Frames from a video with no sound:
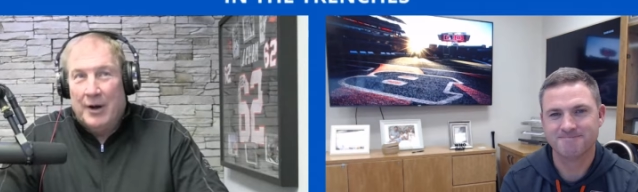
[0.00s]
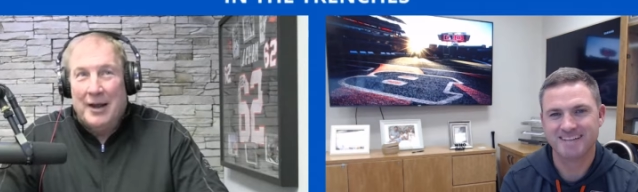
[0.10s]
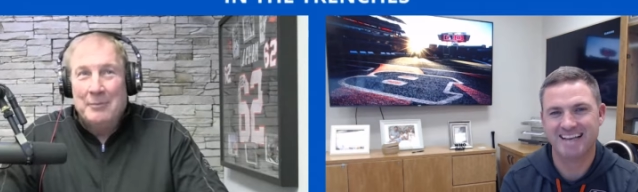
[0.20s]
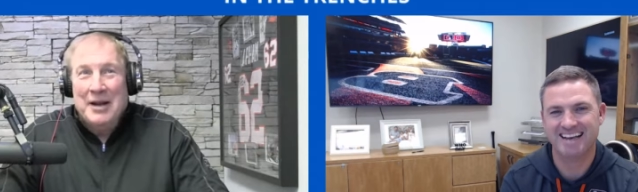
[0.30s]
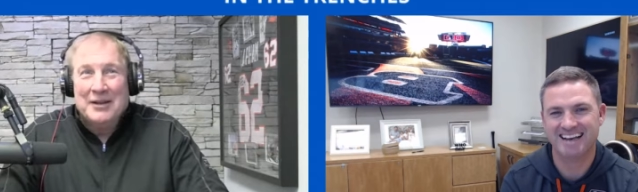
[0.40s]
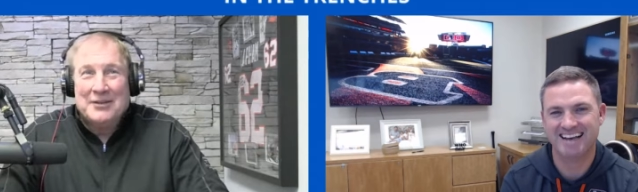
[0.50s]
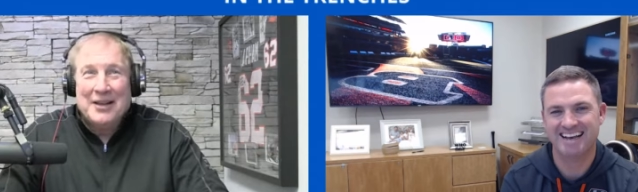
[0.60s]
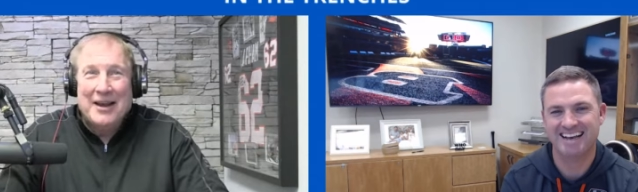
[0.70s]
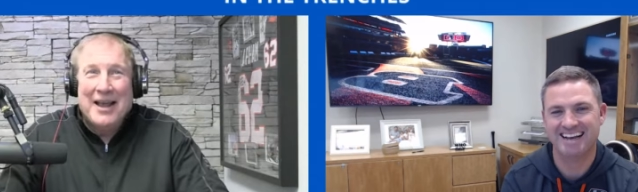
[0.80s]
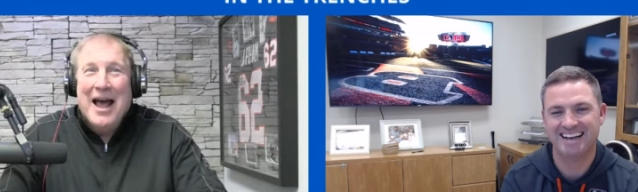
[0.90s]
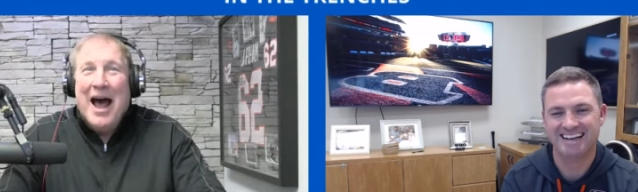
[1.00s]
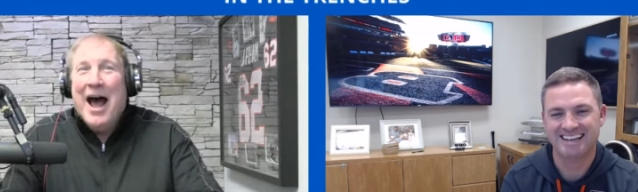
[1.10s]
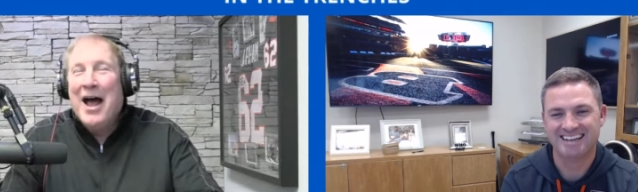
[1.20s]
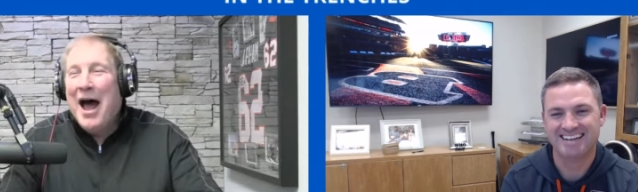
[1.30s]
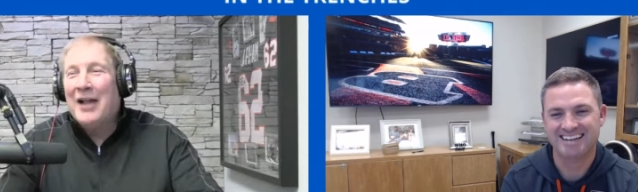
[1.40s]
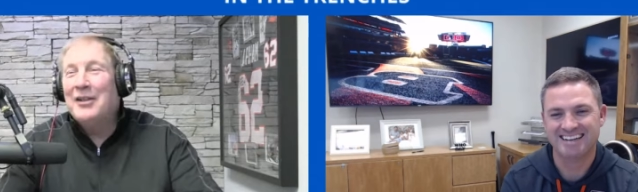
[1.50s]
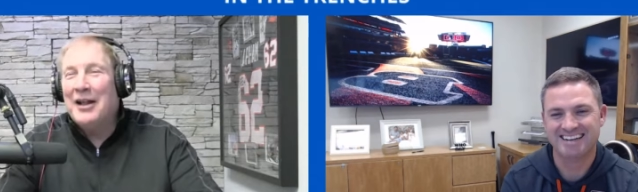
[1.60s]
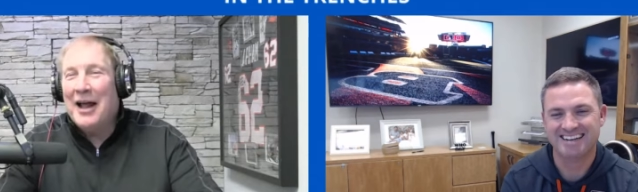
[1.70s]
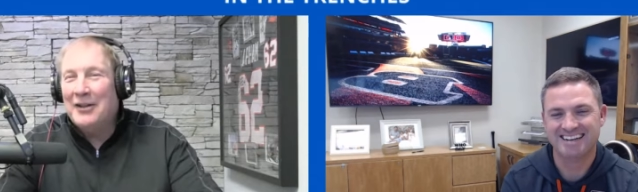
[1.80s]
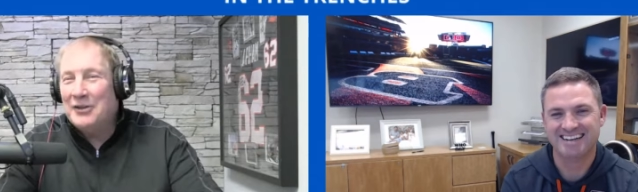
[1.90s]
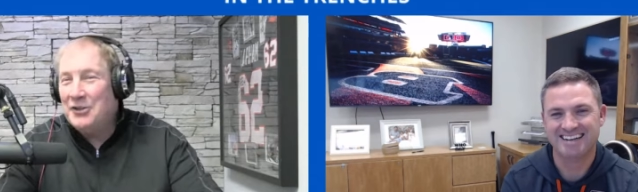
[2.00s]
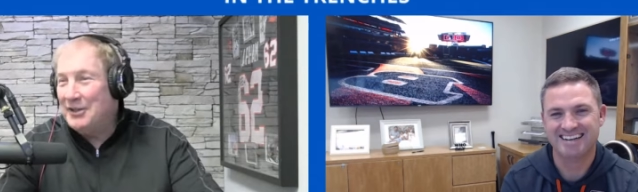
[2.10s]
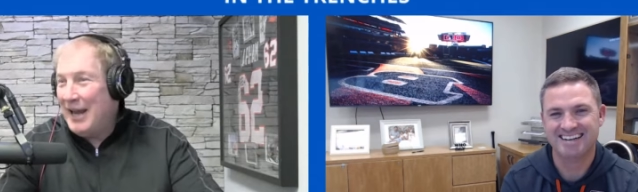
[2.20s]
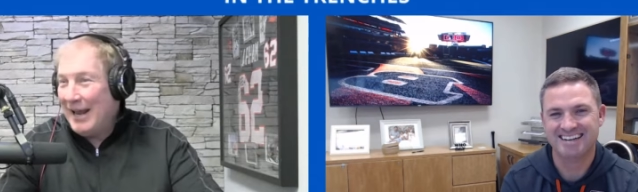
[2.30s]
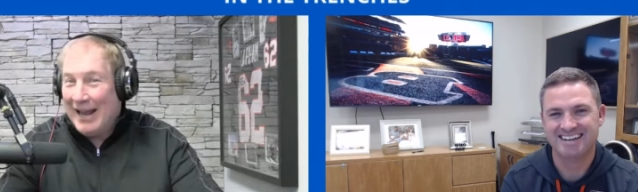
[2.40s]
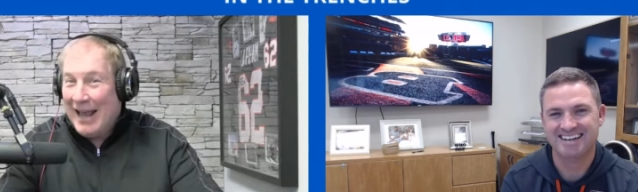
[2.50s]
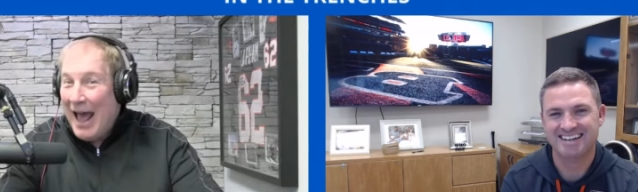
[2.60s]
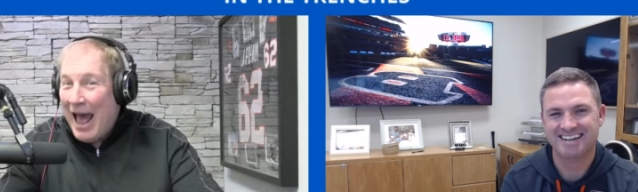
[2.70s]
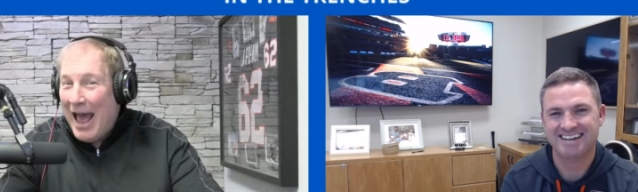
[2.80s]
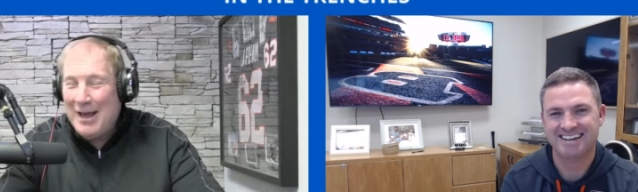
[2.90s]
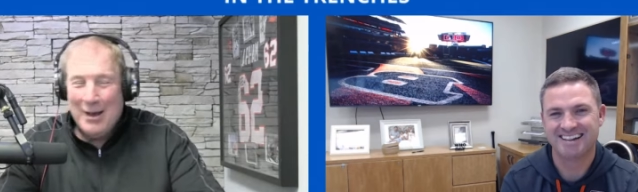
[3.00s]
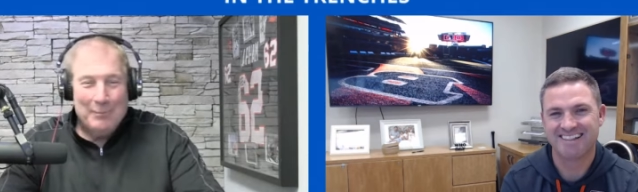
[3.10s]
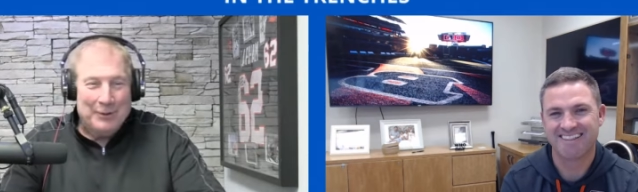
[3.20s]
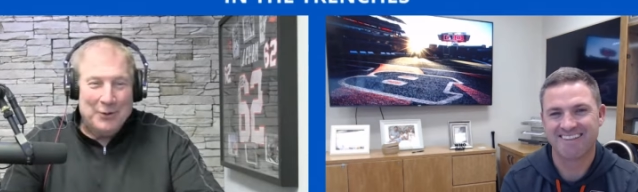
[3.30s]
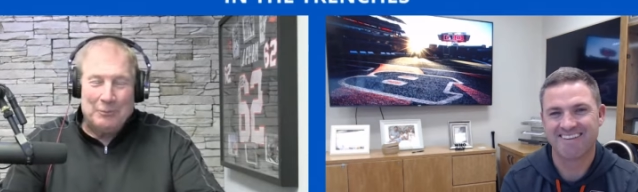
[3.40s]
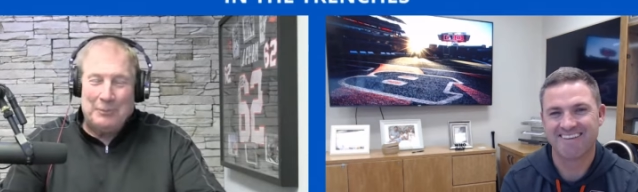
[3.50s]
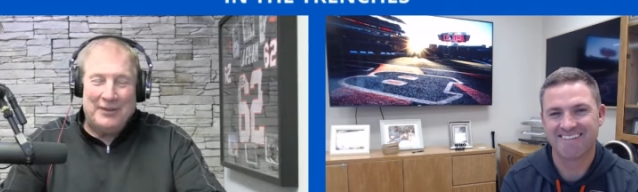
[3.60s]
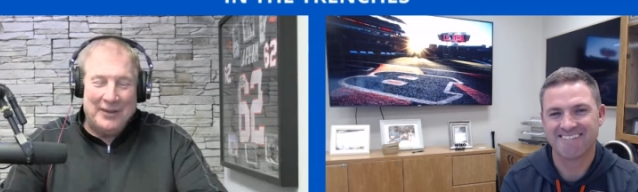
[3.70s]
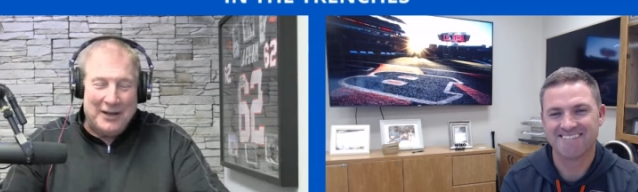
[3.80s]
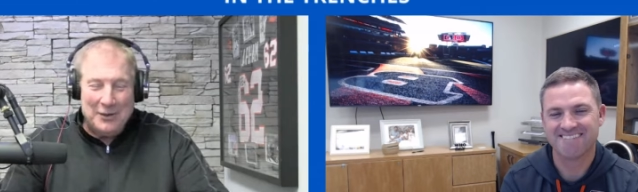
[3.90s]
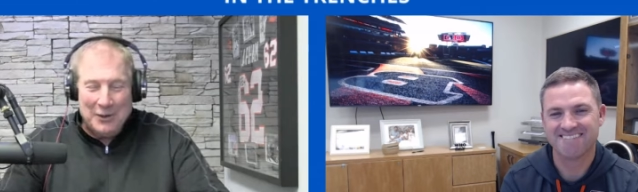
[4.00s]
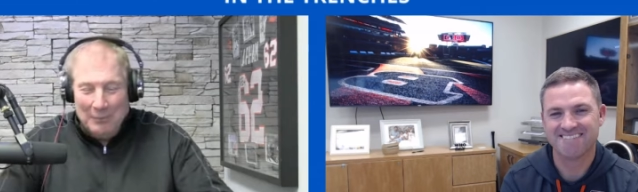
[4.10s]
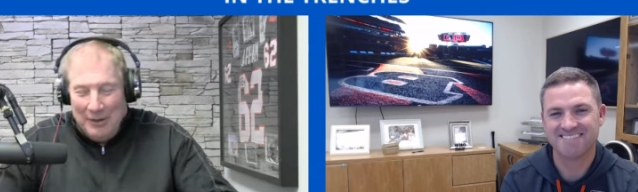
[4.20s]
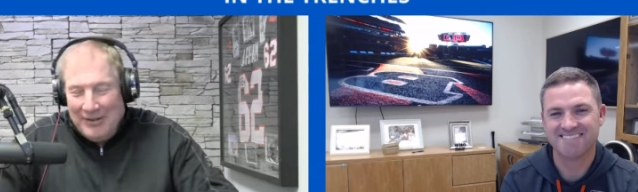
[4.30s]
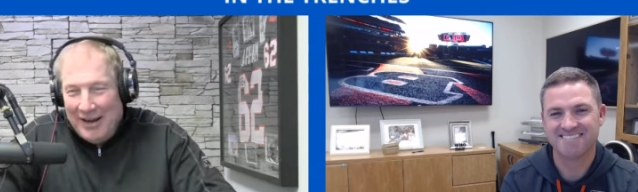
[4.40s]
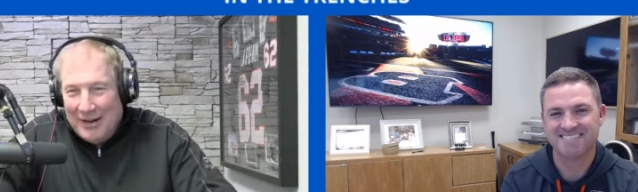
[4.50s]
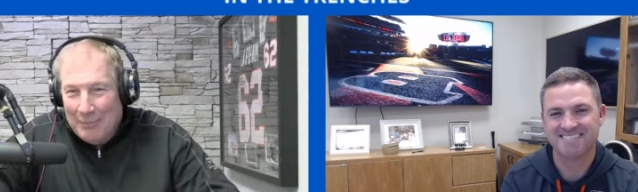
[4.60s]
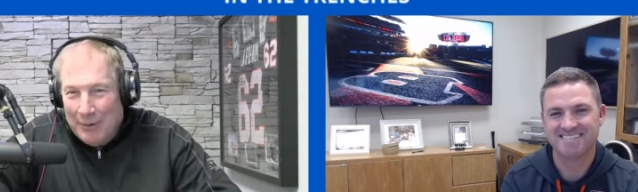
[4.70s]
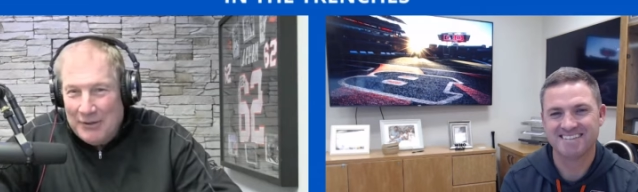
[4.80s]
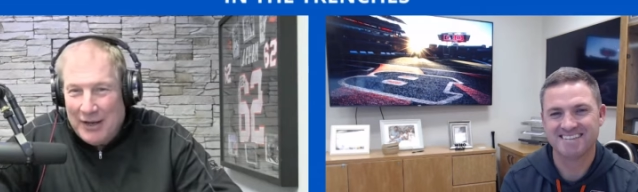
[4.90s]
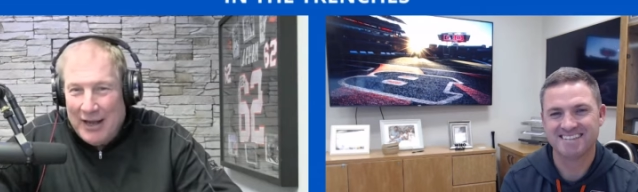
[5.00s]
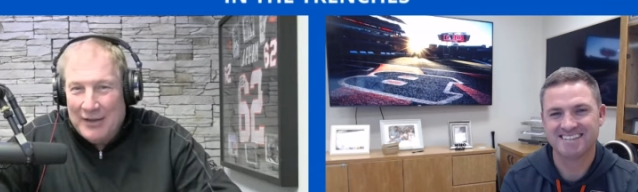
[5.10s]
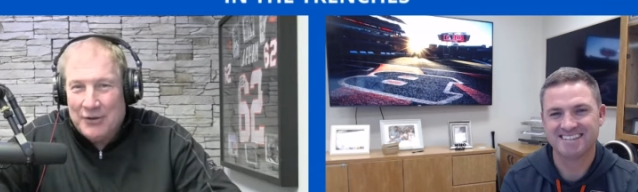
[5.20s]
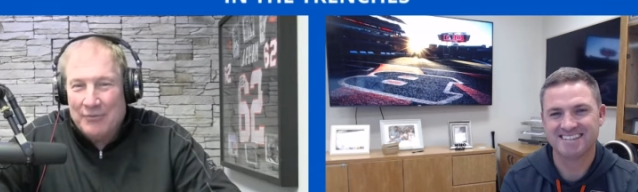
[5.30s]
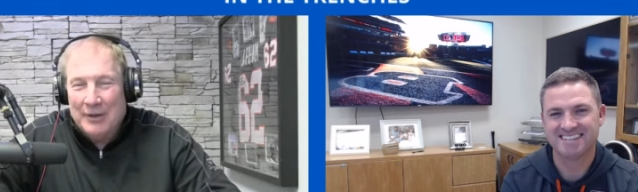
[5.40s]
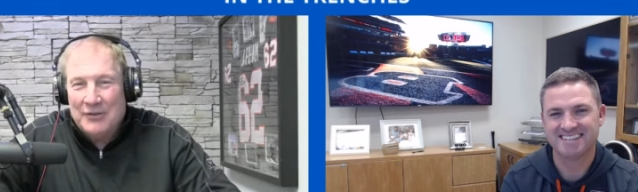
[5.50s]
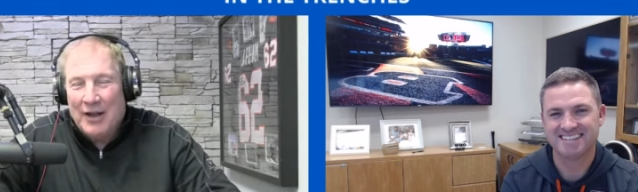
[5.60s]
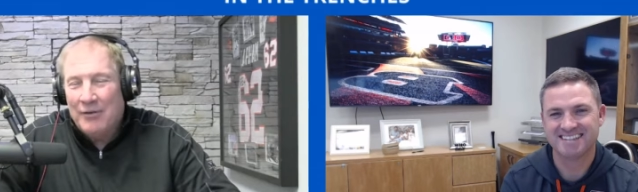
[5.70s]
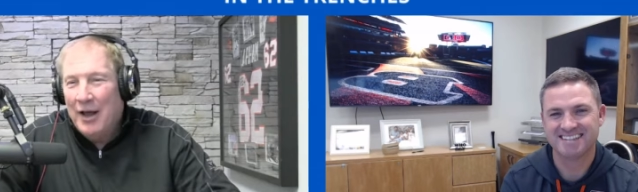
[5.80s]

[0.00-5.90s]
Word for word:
Speaker 1: I mean, it's like, I'll let I'll let you take a guy, but don't be thinking you're going to be taking a bunch of guys off my staff.